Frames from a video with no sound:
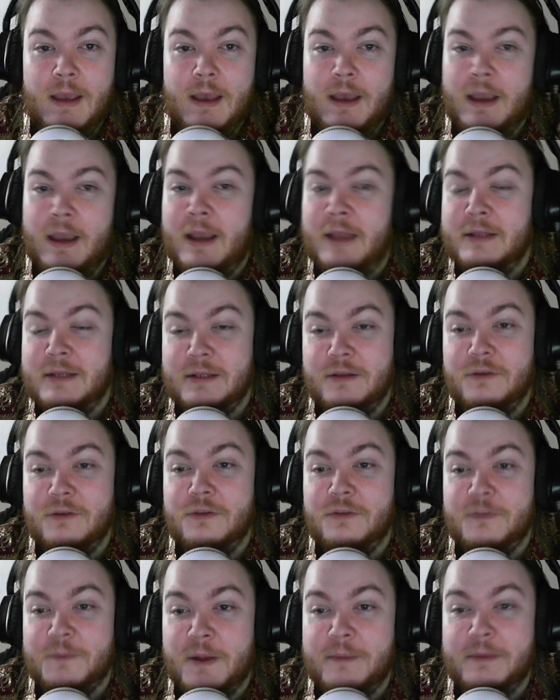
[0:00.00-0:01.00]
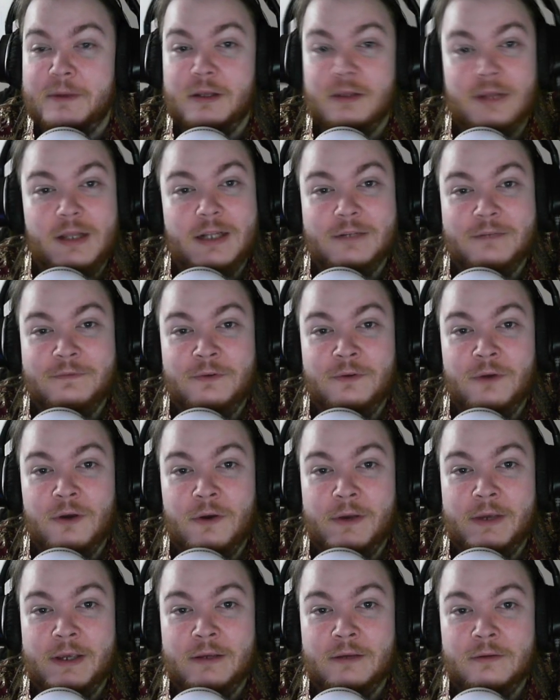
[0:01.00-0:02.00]
And I know there's probably a lot of you
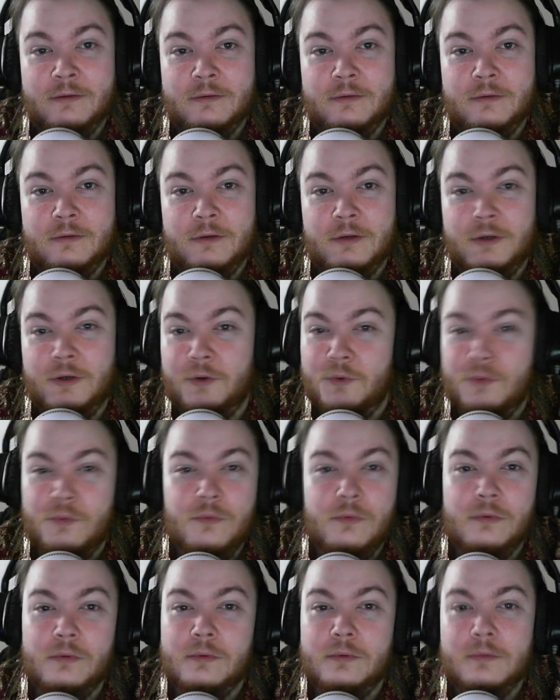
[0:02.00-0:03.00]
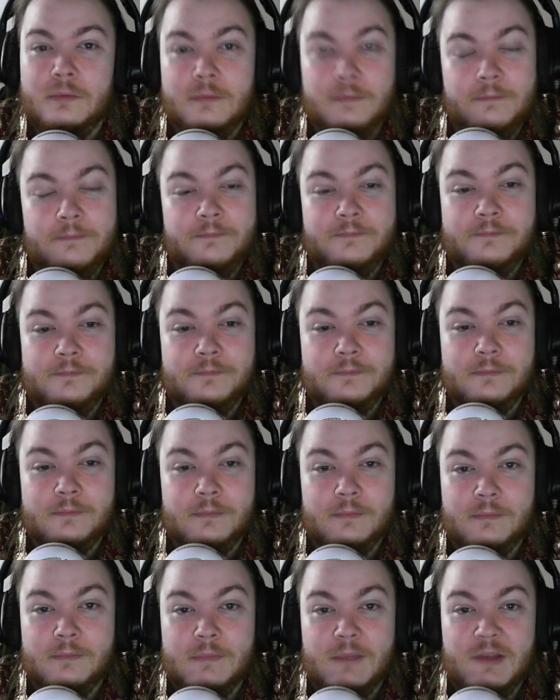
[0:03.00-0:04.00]
going, who?
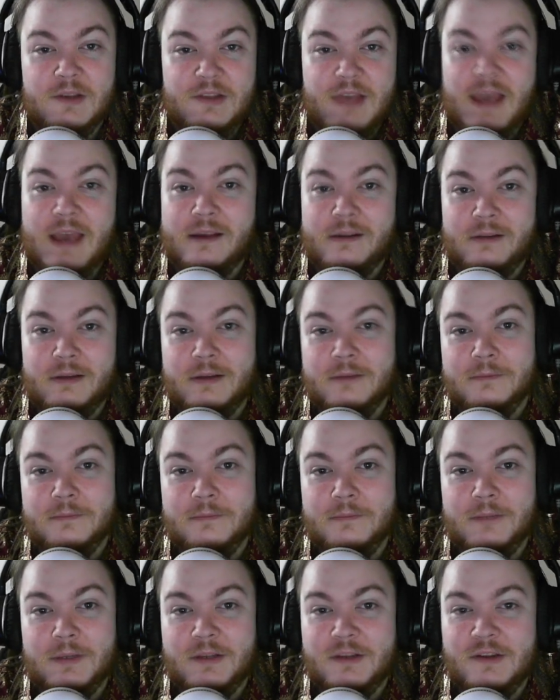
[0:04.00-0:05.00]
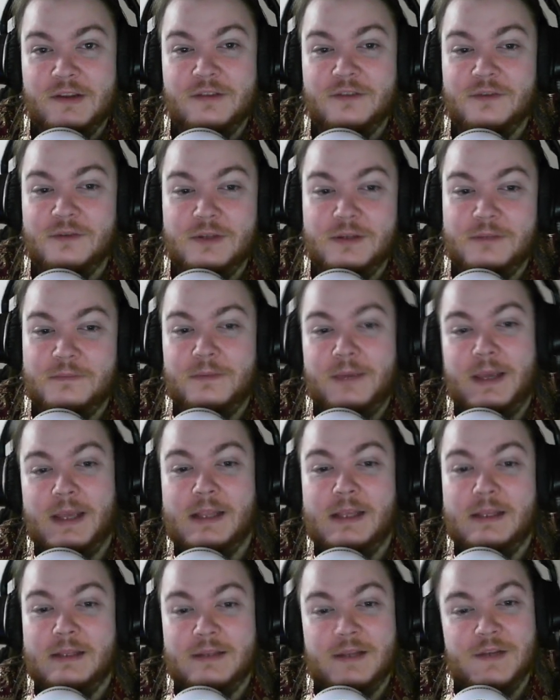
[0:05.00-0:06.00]
Exactly, because history didn't pay
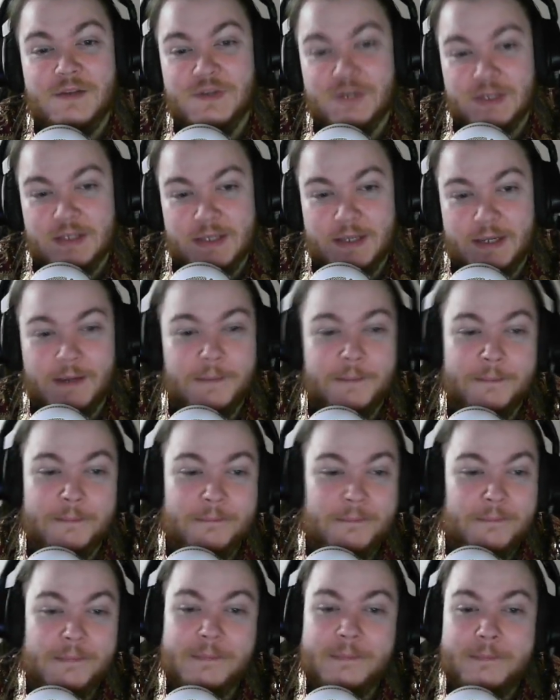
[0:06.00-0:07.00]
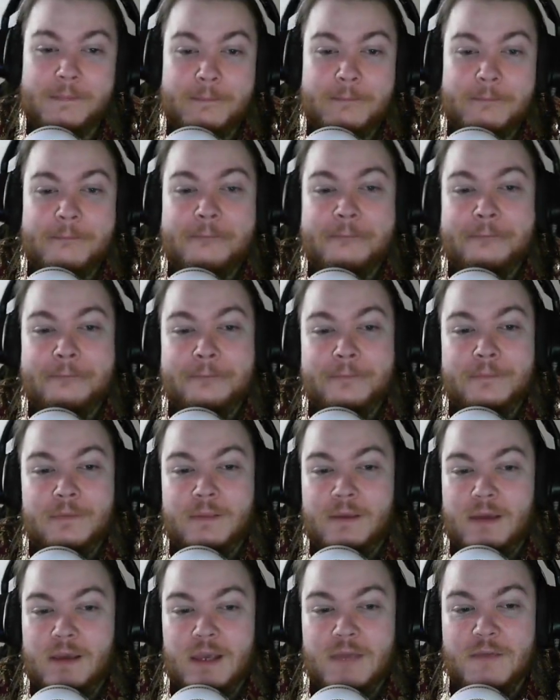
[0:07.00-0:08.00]
any attention to him.
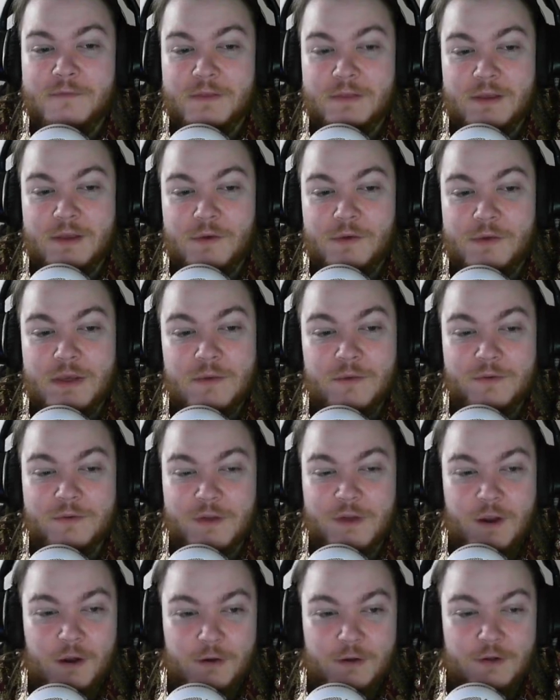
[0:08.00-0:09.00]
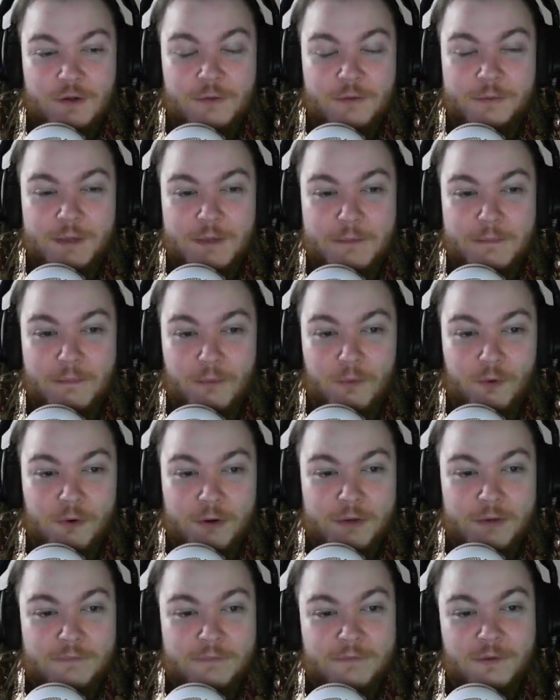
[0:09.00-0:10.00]
Even though he was arguably more
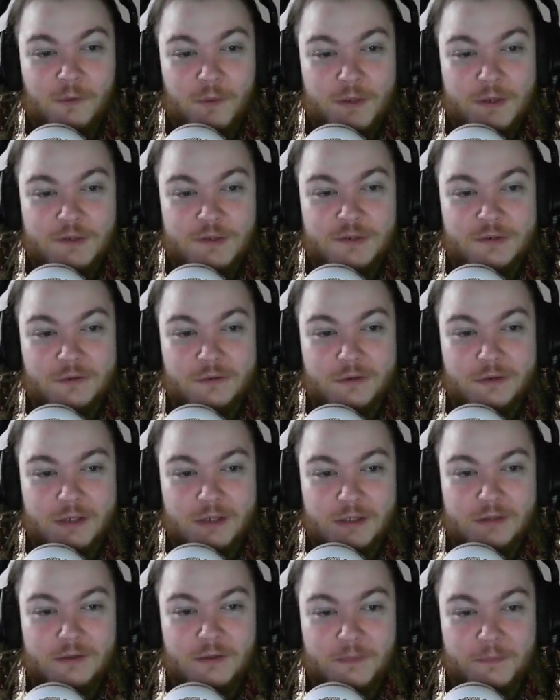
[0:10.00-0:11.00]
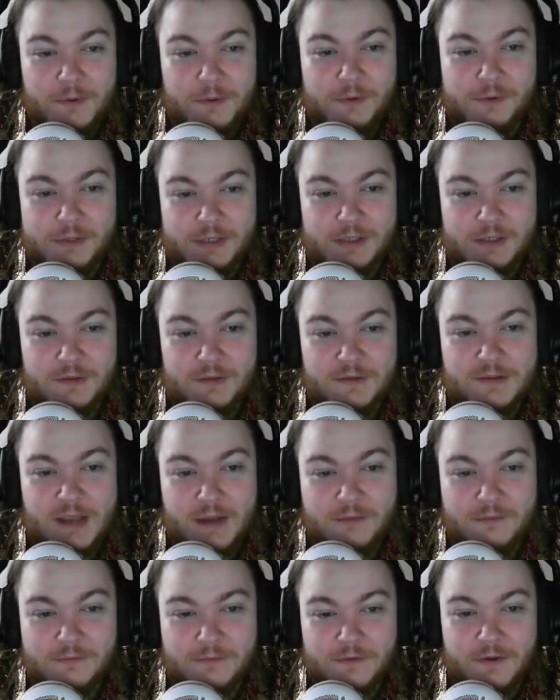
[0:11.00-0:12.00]
influential in Napoleon's
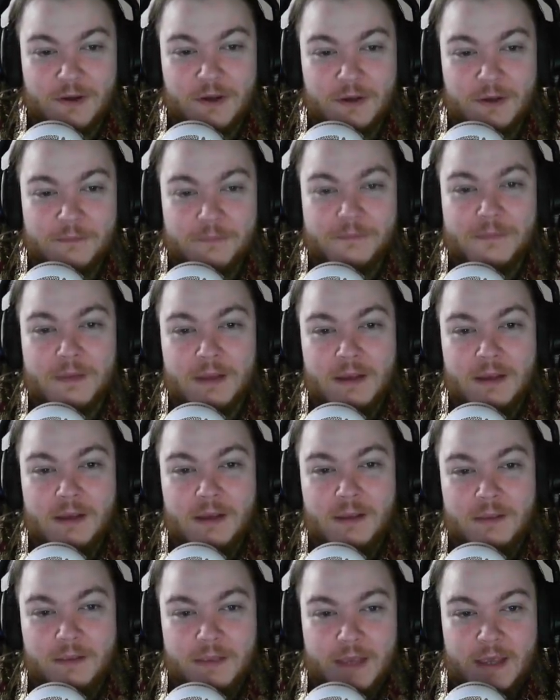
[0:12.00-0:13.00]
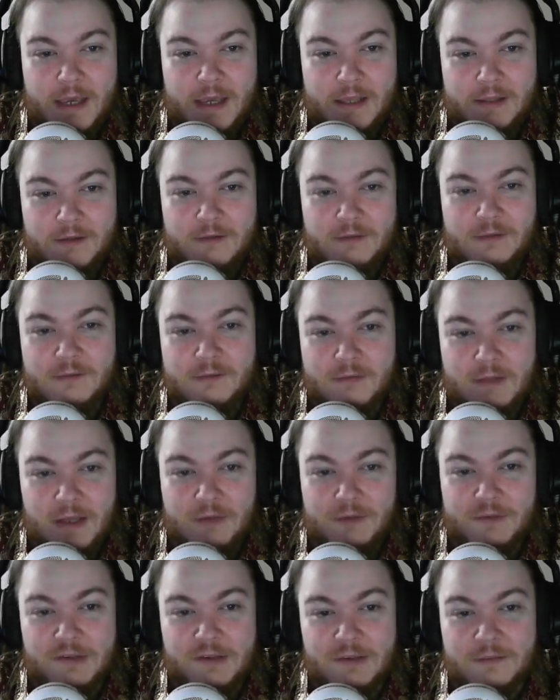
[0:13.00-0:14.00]
downfall than
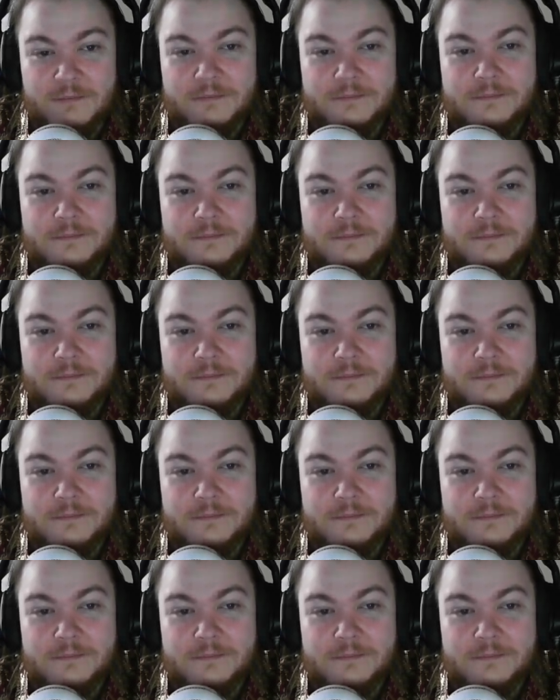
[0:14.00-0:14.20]
Nelson.